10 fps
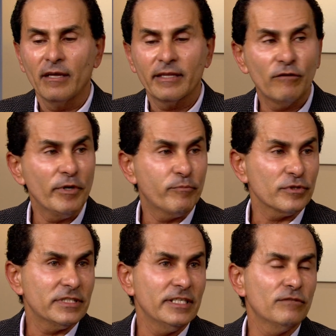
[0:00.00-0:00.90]
then we
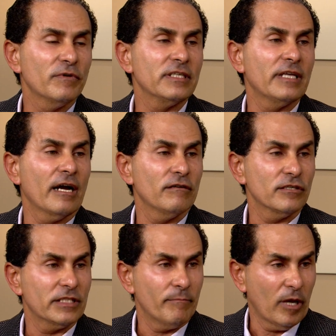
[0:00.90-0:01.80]
proceed with a
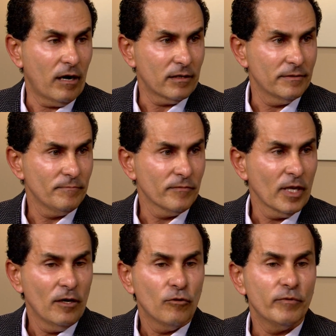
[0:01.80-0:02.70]
diagnostic block.
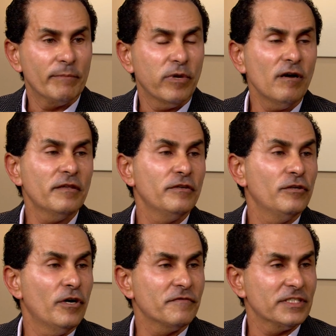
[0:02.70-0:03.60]
We block the
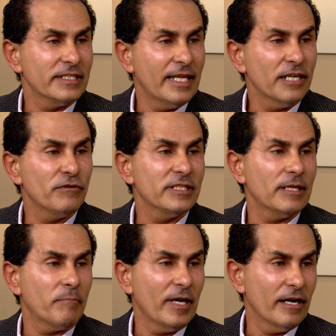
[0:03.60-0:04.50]
nerves that actually
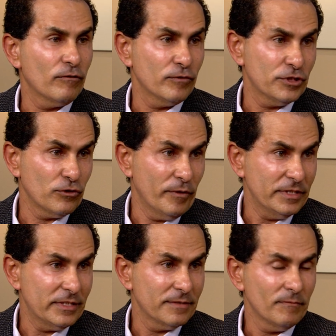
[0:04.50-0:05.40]
supply those
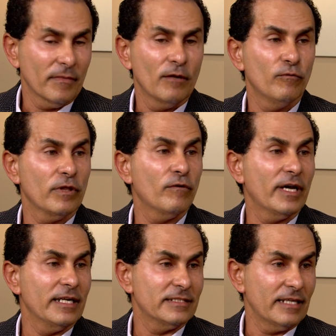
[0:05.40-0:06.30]
joints with
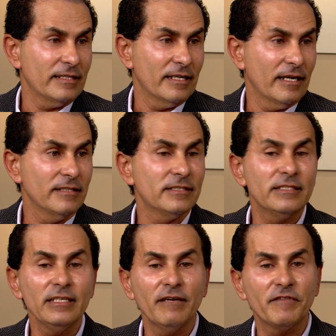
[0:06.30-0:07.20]
local anesthetic and
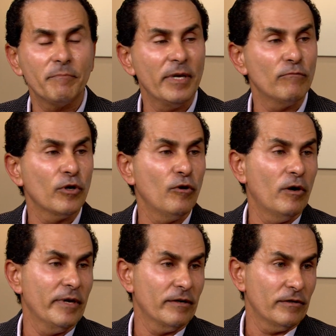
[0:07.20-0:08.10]
see if the pain will go
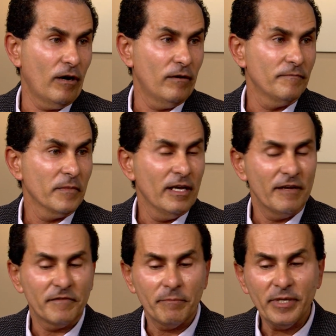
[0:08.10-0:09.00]
away or not.
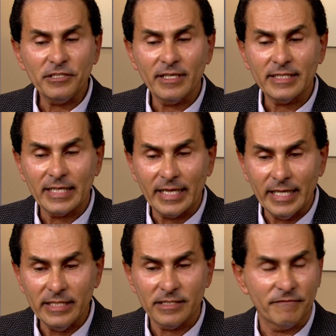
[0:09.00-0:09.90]
If the patient gets at
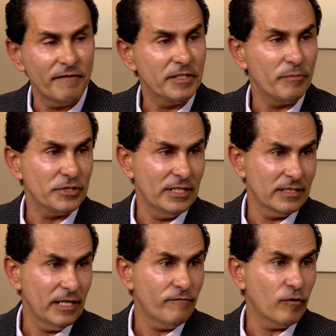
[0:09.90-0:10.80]
least 50%
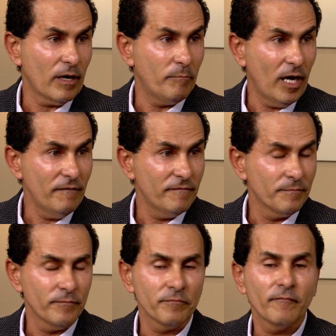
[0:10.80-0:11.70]
relief or above,
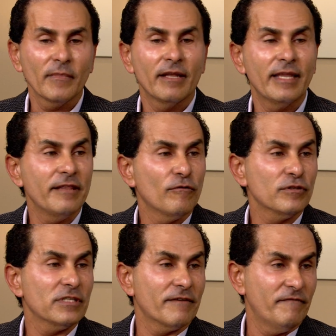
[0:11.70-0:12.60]
then
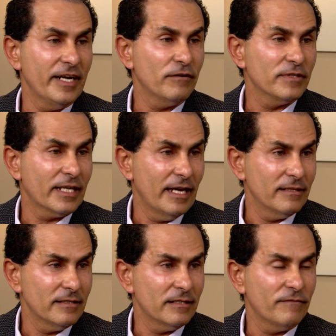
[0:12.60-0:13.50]
those are very good
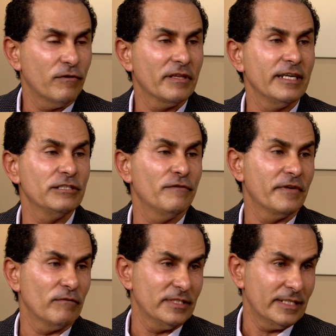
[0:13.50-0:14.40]
candidates for the
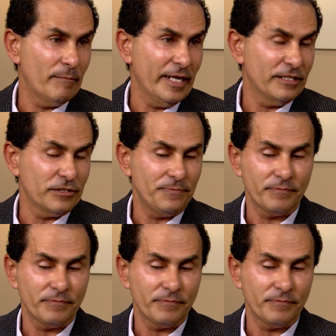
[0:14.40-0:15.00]
radiofrequency ablation.